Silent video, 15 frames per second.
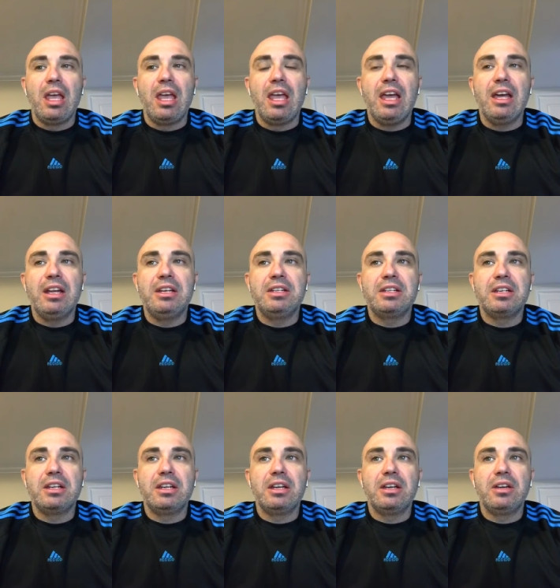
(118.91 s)
And
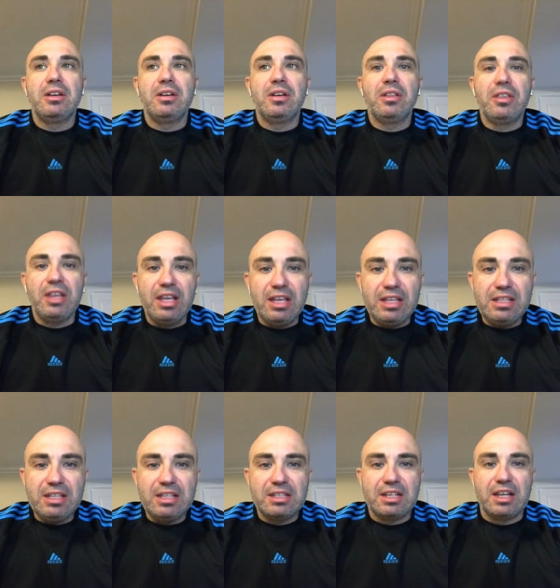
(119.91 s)
the
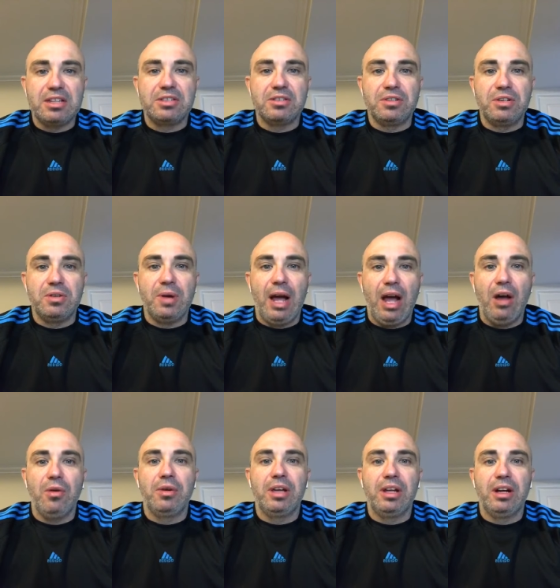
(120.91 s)
easiest answer to
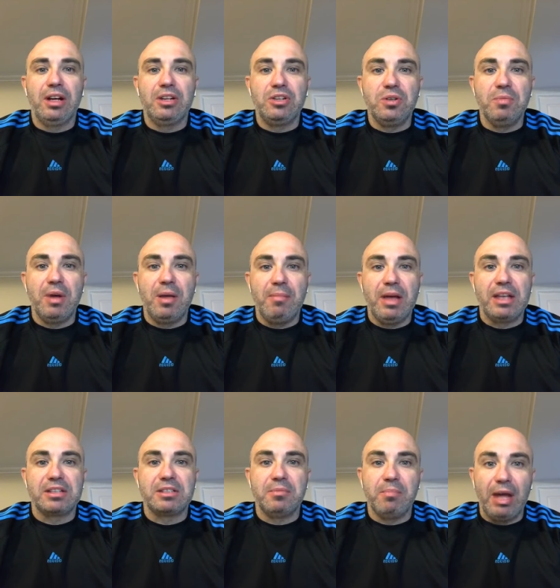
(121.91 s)
how can I do my best